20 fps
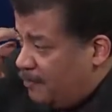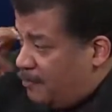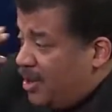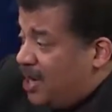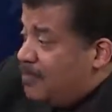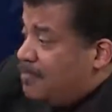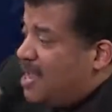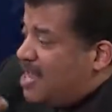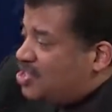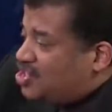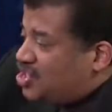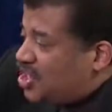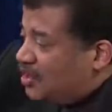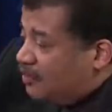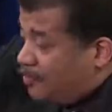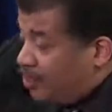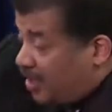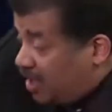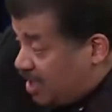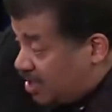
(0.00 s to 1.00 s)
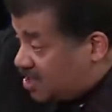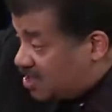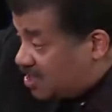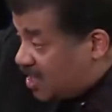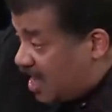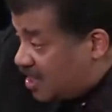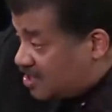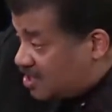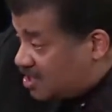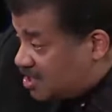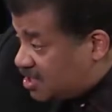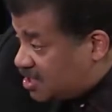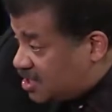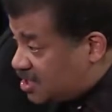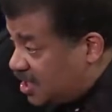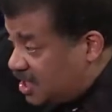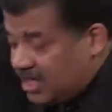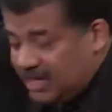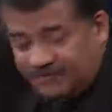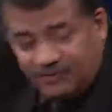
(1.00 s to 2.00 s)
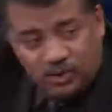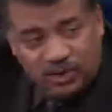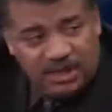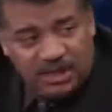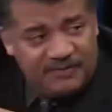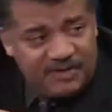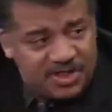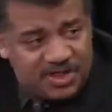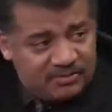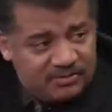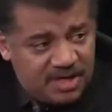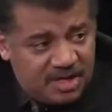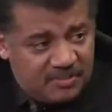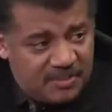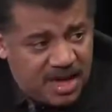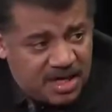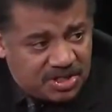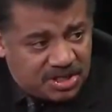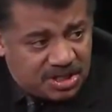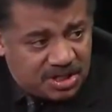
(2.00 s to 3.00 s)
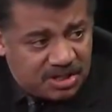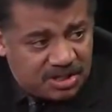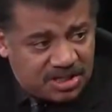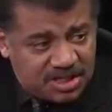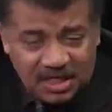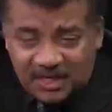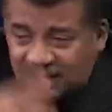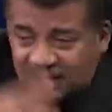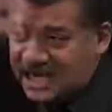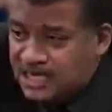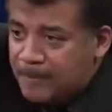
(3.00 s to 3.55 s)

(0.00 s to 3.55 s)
But it makes complete sense if you live in 3 dimensions